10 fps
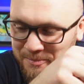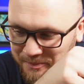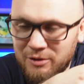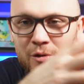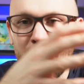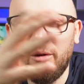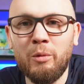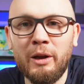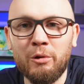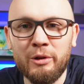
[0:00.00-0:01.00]
so that
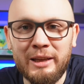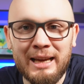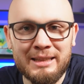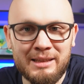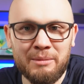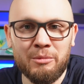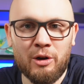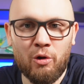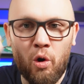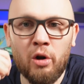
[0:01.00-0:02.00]
we could get some
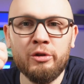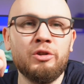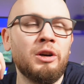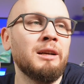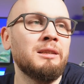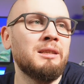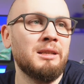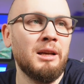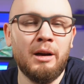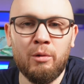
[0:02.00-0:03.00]
contracts
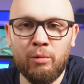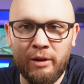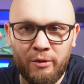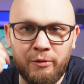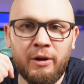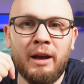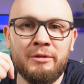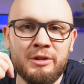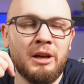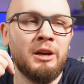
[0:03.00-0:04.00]
with 5
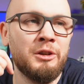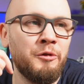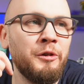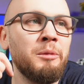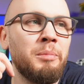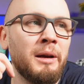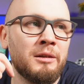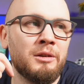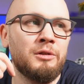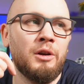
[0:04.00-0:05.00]
stars
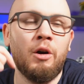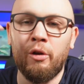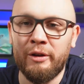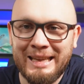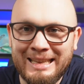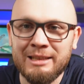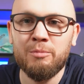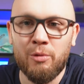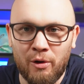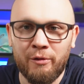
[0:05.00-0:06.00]
feedbacks on his
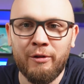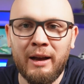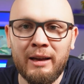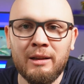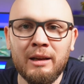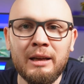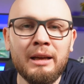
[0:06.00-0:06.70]
profile